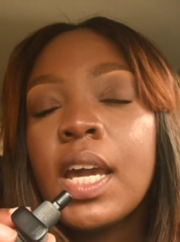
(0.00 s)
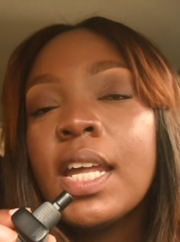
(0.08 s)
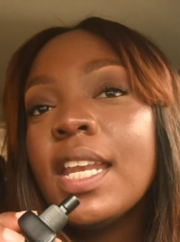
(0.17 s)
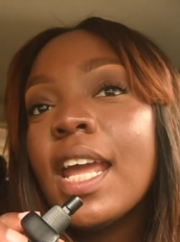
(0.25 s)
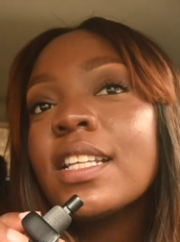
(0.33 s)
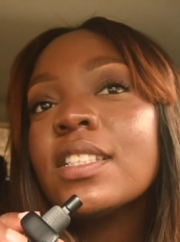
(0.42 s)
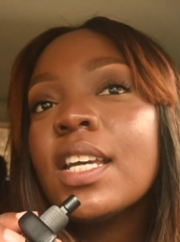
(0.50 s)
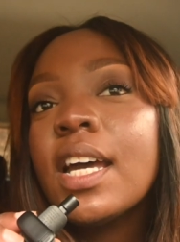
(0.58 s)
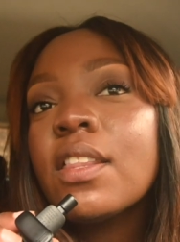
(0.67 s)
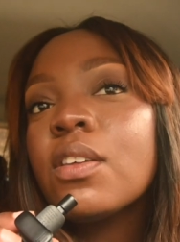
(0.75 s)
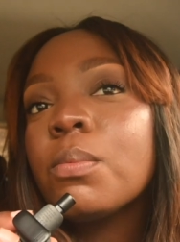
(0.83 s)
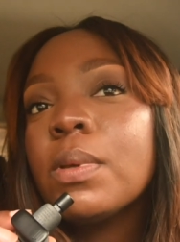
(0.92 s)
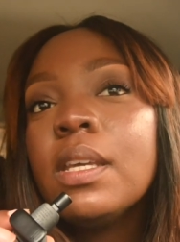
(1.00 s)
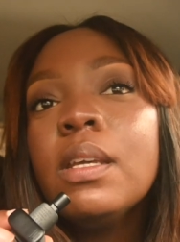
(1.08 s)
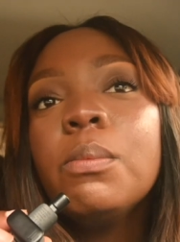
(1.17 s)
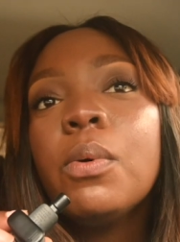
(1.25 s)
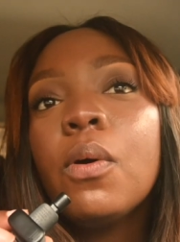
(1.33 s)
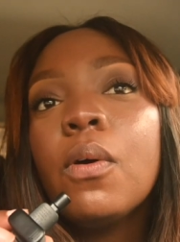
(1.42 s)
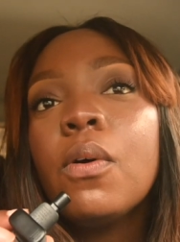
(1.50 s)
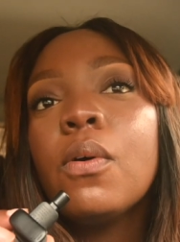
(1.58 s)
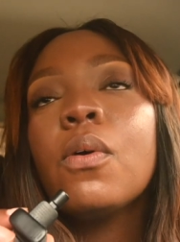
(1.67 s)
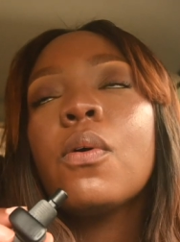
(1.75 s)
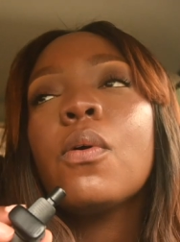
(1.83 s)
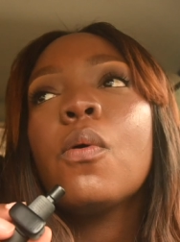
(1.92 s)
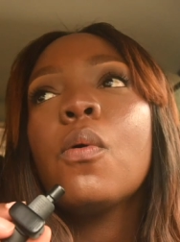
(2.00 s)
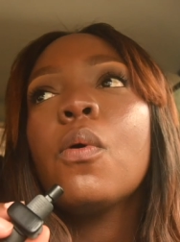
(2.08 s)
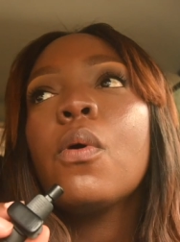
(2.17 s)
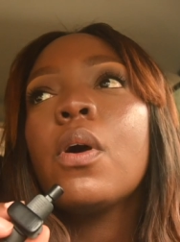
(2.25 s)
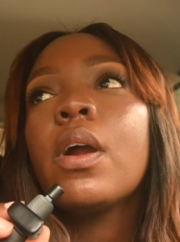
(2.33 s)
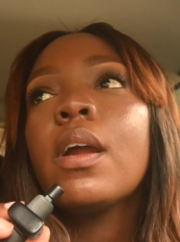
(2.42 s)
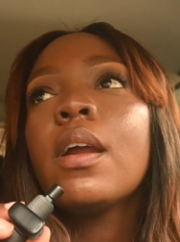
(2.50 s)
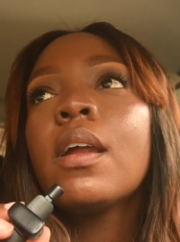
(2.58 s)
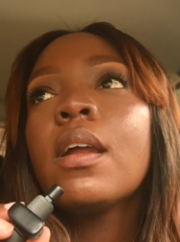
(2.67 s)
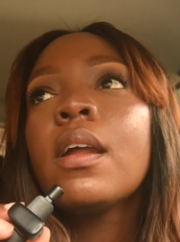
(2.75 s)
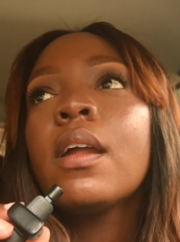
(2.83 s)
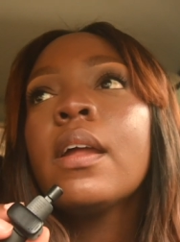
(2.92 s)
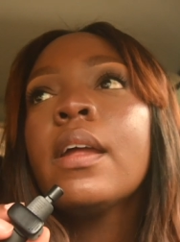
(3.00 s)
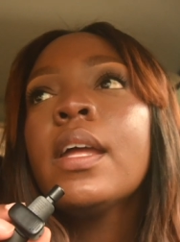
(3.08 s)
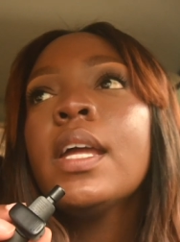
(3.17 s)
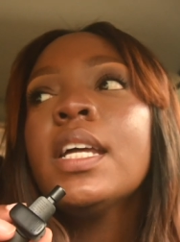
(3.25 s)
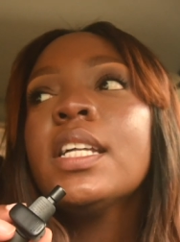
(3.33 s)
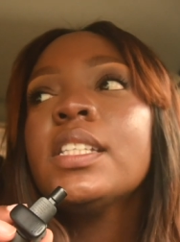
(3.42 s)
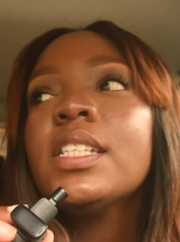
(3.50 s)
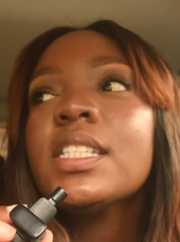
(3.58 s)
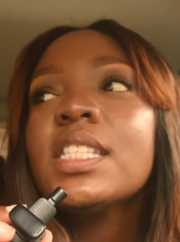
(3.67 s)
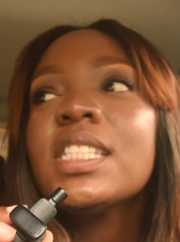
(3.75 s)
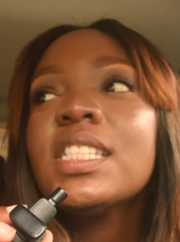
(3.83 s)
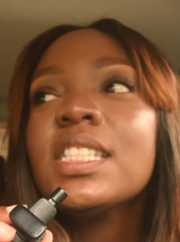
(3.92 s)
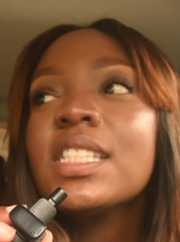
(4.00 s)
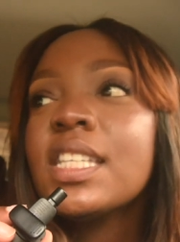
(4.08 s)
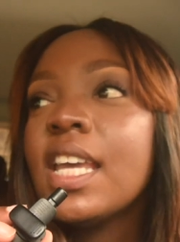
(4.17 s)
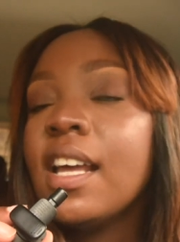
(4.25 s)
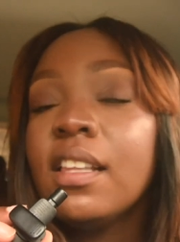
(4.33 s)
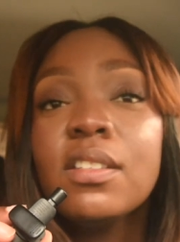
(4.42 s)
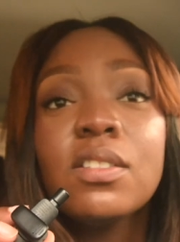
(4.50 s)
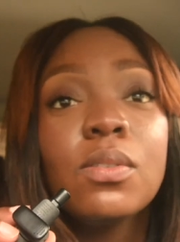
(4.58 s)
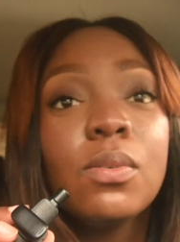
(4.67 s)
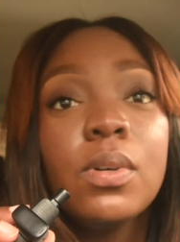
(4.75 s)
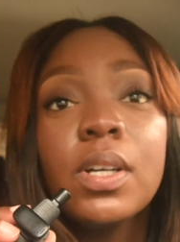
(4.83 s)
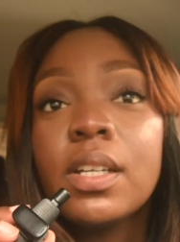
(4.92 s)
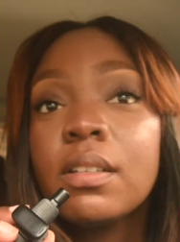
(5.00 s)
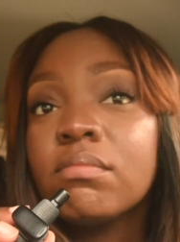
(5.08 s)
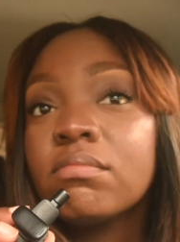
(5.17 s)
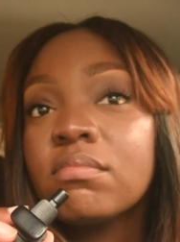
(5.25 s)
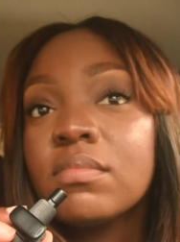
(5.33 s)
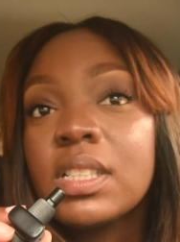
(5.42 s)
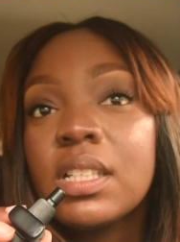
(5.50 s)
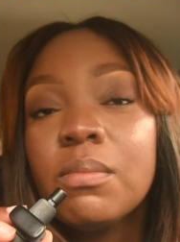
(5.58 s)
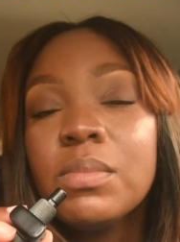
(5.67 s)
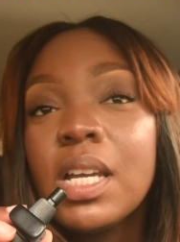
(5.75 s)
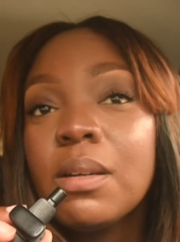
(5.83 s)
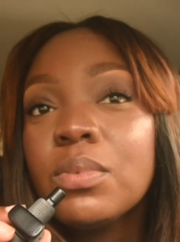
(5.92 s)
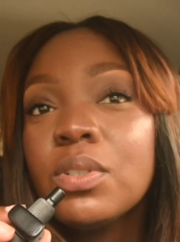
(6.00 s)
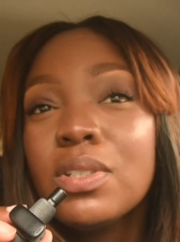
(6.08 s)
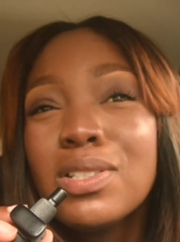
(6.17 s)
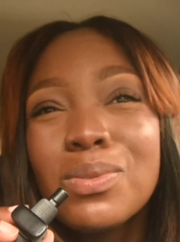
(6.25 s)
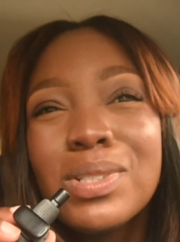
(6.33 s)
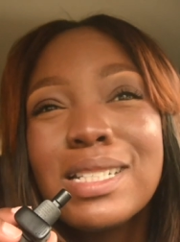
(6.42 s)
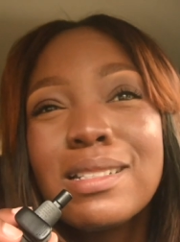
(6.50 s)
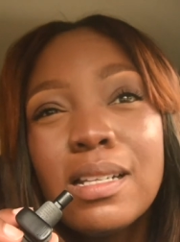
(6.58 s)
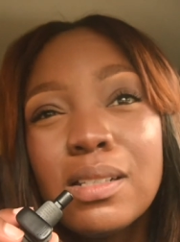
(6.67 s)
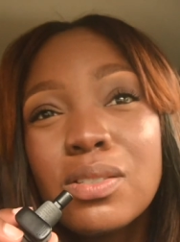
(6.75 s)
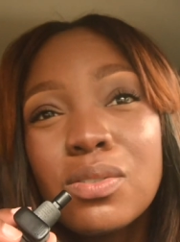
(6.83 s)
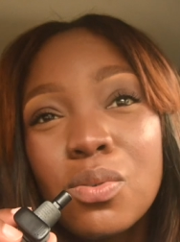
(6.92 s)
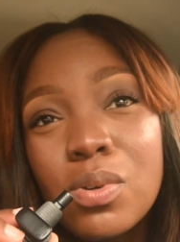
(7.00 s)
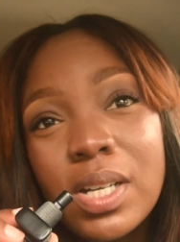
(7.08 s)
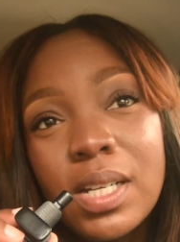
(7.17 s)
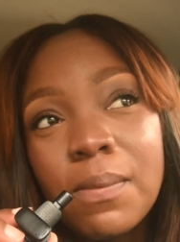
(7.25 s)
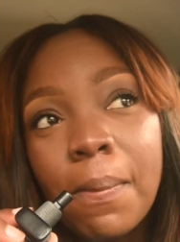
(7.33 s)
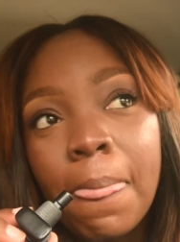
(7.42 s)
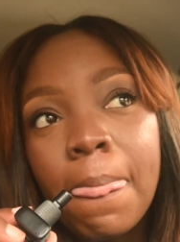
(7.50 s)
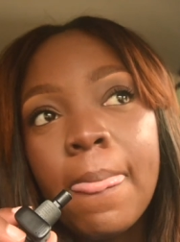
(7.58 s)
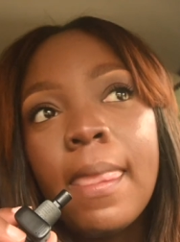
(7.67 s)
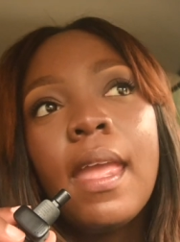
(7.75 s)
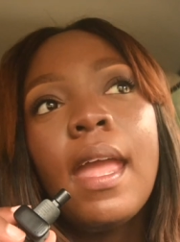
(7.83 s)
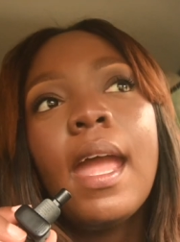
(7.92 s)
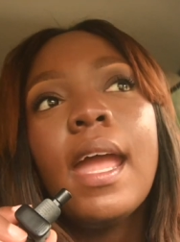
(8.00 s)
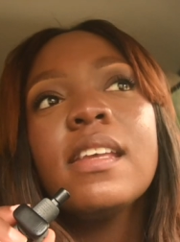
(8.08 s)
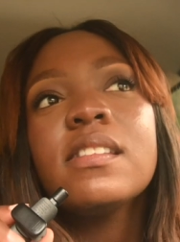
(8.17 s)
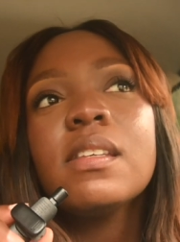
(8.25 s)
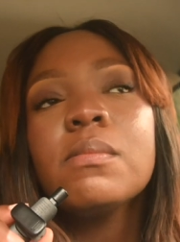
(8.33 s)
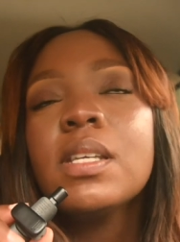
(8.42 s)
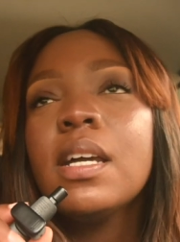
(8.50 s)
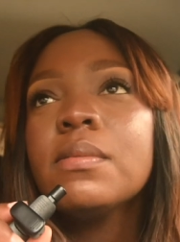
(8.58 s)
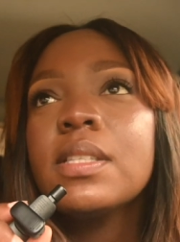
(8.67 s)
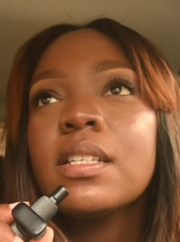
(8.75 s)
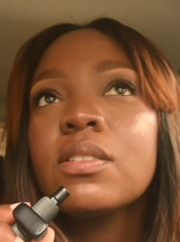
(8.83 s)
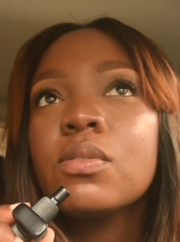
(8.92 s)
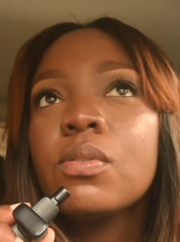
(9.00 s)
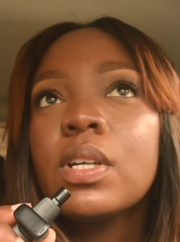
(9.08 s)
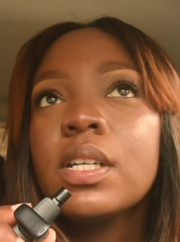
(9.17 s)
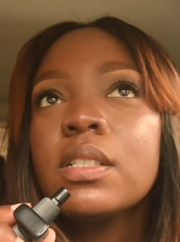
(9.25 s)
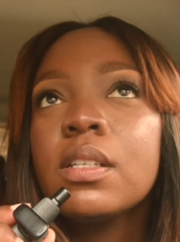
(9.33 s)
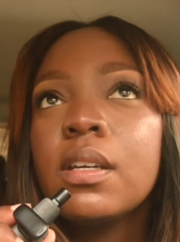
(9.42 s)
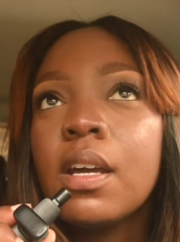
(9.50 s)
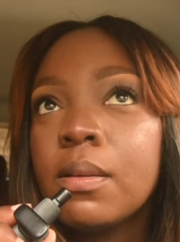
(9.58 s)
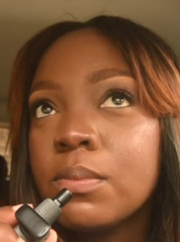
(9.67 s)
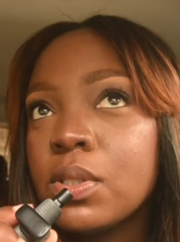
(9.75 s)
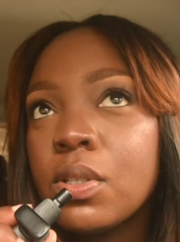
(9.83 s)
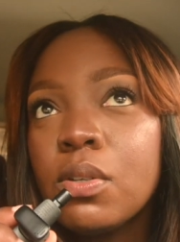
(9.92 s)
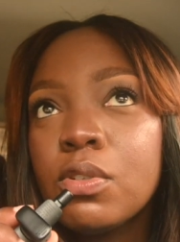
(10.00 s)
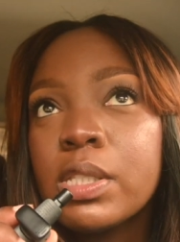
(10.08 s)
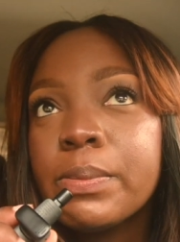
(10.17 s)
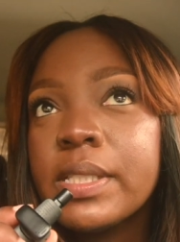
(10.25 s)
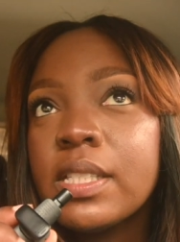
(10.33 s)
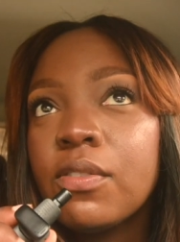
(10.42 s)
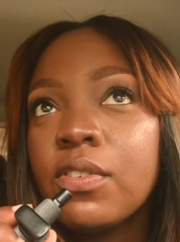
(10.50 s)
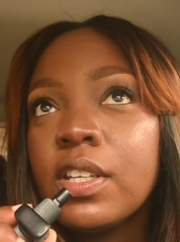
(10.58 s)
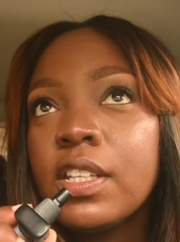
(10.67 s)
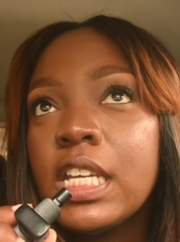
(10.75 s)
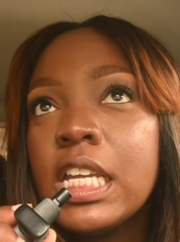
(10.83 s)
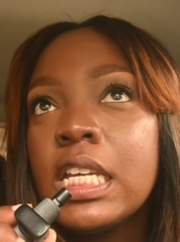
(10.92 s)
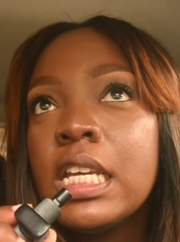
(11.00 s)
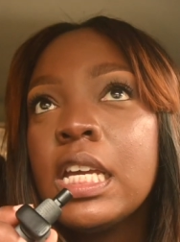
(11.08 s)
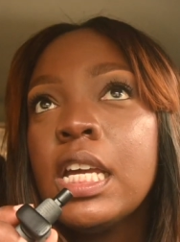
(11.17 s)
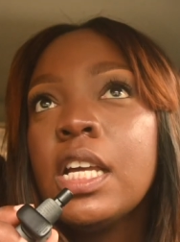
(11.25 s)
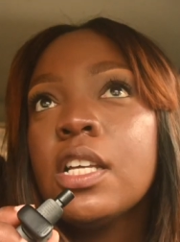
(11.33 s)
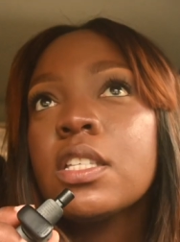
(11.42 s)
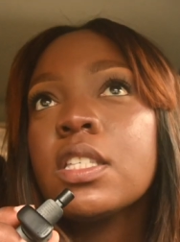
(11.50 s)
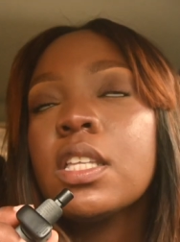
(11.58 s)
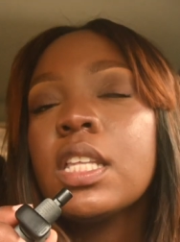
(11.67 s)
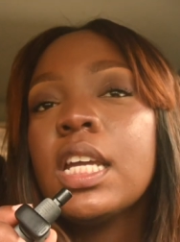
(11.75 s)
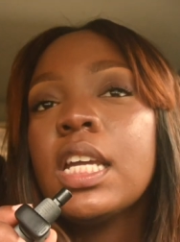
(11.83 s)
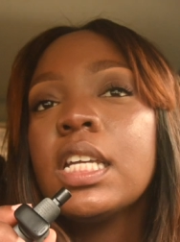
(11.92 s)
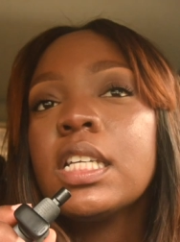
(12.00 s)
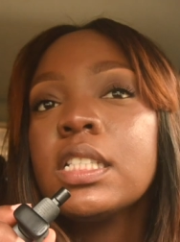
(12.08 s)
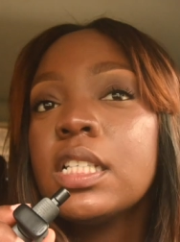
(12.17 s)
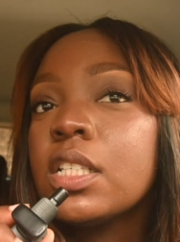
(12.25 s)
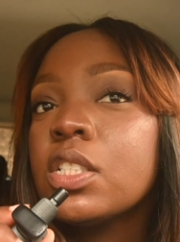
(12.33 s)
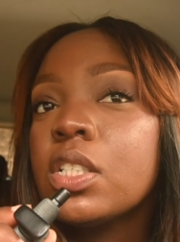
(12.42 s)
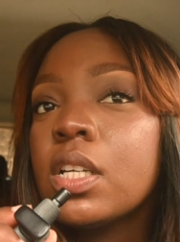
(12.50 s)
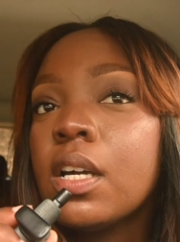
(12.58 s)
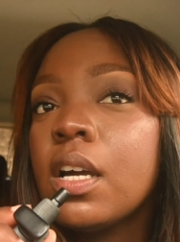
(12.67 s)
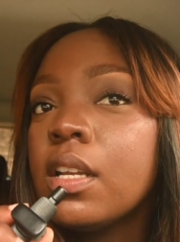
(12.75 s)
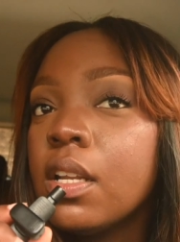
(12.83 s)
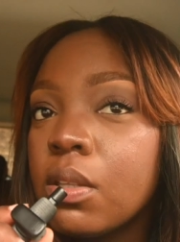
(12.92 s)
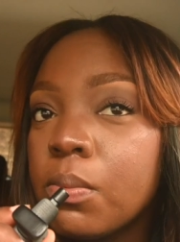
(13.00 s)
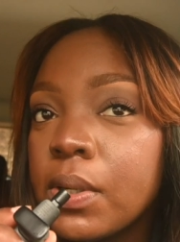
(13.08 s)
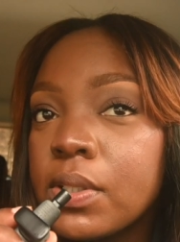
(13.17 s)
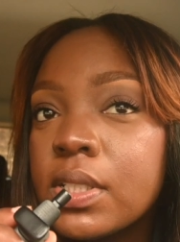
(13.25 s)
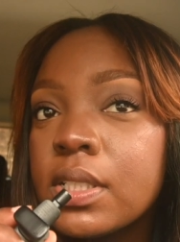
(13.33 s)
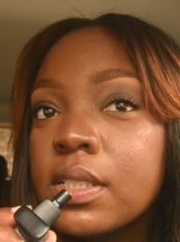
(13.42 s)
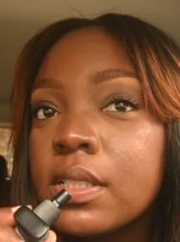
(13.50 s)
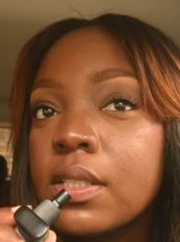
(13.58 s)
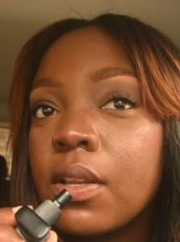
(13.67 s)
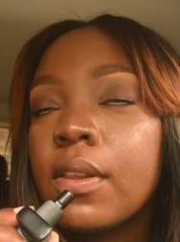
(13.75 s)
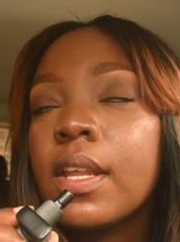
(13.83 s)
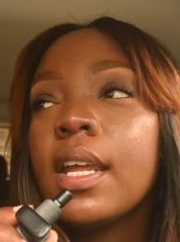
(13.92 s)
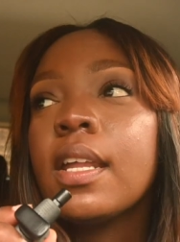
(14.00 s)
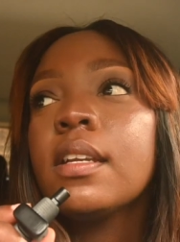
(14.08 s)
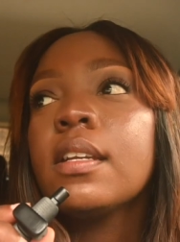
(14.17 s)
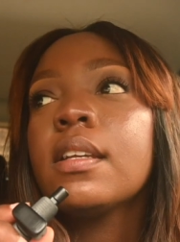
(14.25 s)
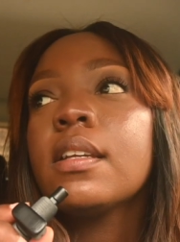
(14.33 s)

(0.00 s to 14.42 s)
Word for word: connect to other people or just tell a story. Sometimes you just want to tell a story. And sometimes that story comes to you specifically so that it can touch another person so that